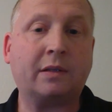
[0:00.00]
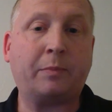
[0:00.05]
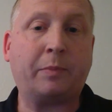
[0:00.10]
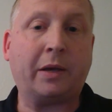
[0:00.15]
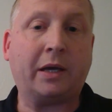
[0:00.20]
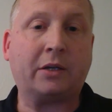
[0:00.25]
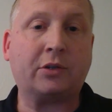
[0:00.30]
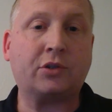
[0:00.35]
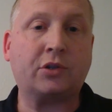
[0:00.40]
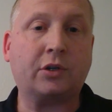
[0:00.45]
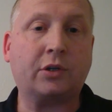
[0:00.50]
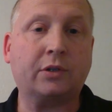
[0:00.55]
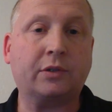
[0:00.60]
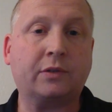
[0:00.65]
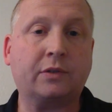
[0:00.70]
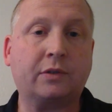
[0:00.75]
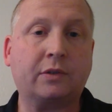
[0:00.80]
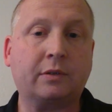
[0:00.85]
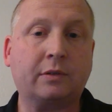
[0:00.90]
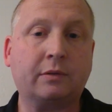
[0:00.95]
the
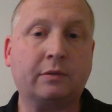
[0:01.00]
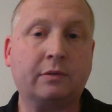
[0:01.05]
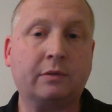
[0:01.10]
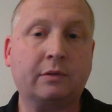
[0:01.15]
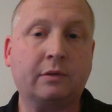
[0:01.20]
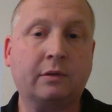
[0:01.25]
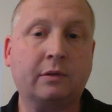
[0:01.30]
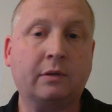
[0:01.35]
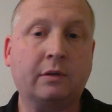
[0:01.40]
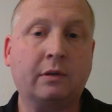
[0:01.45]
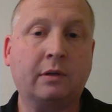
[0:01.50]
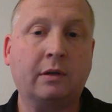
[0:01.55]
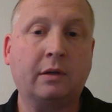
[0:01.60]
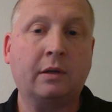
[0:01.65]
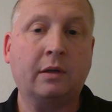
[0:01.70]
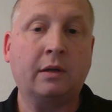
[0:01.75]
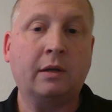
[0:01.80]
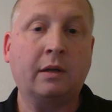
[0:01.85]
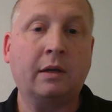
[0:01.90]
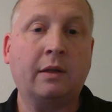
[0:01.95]
pictures,
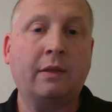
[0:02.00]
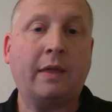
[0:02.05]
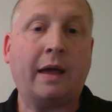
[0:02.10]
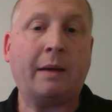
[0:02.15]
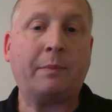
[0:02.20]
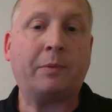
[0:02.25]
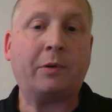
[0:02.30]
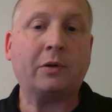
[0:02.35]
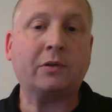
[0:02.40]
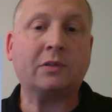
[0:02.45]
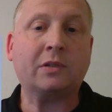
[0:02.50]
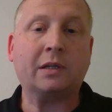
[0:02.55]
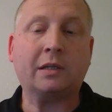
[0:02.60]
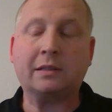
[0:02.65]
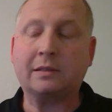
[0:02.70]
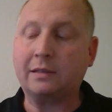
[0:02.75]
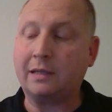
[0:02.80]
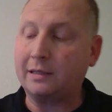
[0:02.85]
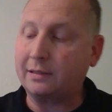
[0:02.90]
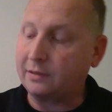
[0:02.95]
that person
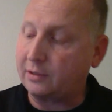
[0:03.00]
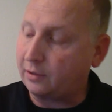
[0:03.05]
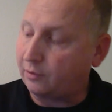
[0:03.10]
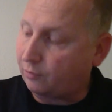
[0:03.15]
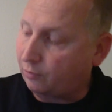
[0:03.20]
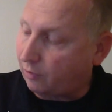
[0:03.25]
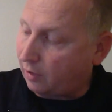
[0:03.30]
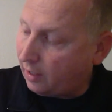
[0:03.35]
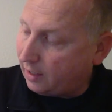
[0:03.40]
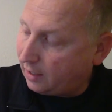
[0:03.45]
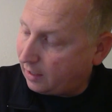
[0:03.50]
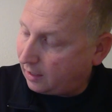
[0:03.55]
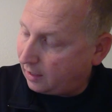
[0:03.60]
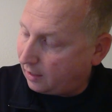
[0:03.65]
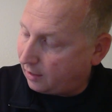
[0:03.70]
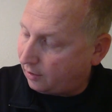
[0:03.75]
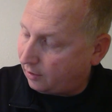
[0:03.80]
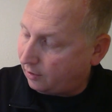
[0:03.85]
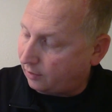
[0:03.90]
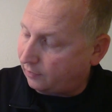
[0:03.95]
is listed right
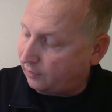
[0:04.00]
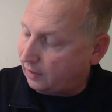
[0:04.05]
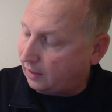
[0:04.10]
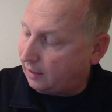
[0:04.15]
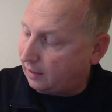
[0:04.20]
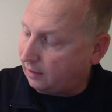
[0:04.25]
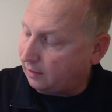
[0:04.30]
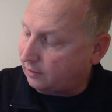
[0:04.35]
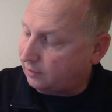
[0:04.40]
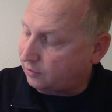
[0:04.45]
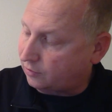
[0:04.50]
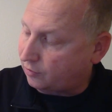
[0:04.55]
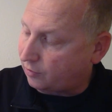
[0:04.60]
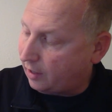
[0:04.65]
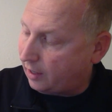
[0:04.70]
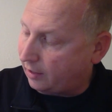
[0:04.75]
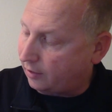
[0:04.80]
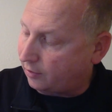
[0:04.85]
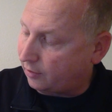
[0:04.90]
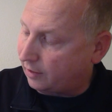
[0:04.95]
here. The
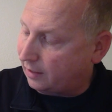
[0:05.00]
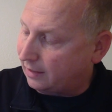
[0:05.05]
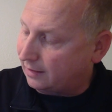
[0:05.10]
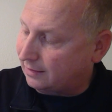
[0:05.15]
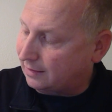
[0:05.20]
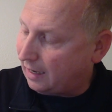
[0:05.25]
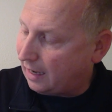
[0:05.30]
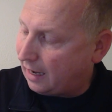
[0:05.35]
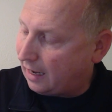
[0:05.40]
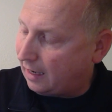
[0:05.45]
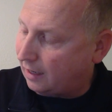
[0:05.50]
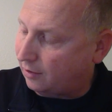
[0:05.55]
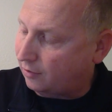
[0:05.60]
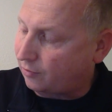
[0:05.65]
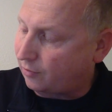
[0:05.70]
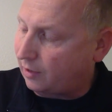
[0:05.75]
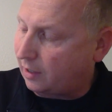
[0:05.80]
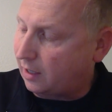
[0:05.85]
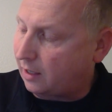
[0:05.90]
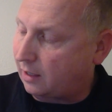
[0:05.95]
illustrator is
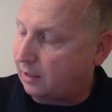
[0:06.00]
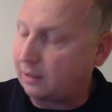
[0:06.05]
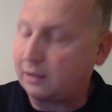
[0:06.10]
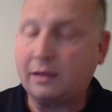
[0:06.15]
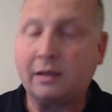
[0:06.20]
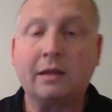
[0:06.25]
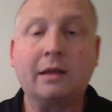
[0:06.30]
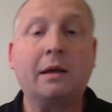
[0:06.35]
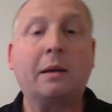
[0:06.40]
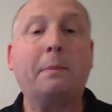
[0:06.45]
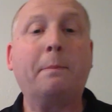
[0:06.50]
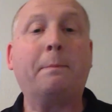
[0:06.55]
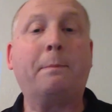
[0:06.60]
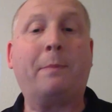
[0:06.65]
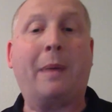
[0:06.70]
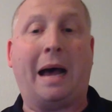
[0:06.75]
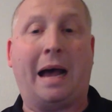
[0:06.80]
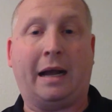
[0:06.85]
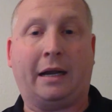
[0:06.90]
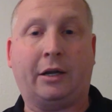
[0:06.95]
Andrea
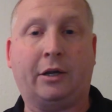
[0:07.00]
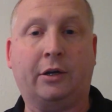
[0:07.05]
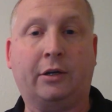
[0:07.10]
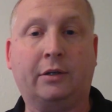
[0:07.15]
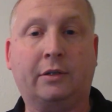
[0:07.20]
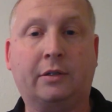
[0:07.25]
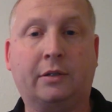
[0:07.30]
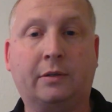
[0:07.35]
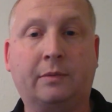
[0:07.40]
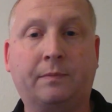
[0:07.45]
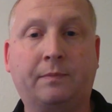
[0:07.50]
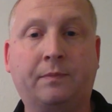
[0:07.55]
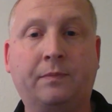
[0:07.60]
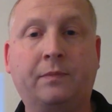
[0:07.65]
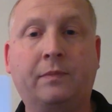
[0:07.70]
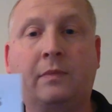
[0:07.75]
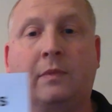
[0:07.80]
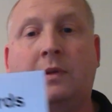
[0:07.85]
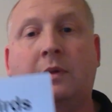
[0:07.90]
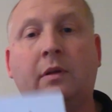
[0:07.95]
Bockert.
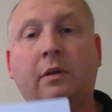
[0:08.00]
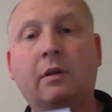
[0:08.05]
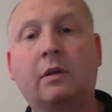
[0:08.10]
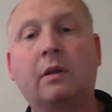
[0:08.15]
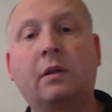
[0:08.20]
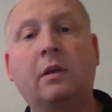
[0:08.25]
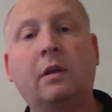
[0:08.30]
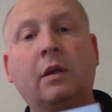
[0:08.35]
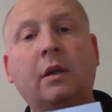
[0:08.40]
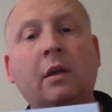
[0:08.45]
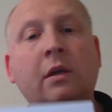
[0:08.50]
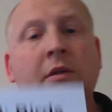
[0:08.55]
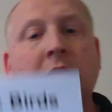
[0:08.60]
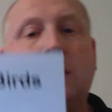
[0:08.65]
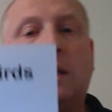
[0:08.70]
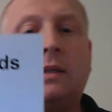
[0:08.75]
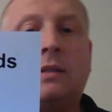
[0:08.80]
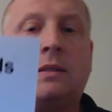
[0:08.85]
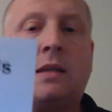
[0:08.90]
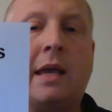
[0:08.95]
So
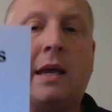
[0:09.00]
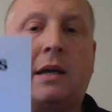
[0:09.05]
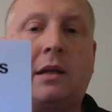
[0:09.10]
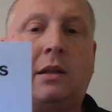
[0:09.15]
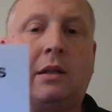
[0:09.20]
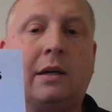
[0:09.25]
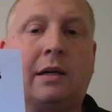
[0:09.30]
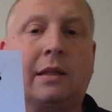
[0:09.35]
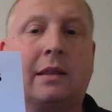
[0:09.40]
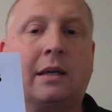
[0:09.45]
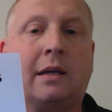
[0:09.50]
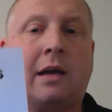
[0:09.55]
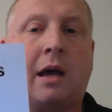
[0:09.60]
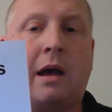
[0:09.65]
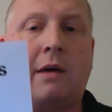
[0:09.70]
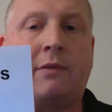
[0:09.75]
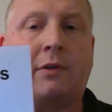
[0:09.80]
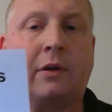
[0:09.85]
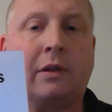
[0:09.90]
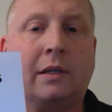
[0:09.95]
let's take a look at the
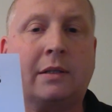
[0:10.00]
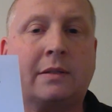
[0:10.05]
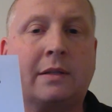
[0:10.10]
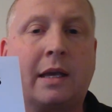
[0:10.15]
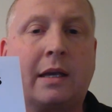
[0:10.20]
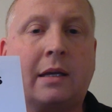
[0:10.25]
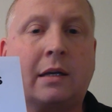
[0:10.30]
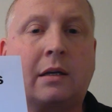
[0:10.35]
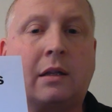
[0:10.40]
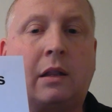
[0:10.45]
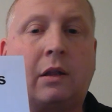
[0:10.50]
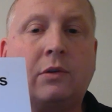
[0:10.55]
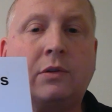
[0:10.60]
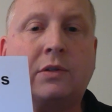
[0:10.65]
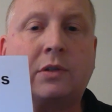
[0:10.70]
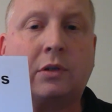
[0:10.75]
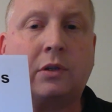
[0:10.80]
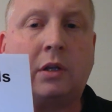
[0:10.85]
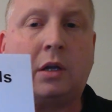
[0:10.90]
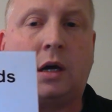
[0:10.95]
cover. Let's take a
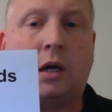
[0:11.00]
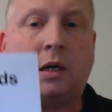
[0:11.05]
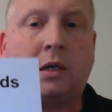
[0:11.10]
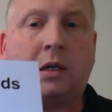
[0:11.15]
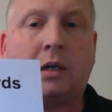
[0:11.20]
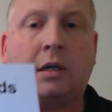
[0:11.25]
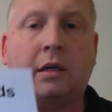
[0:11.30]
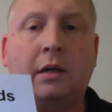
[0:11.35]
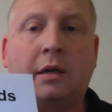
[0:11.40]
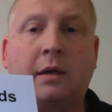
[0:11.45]
closer look.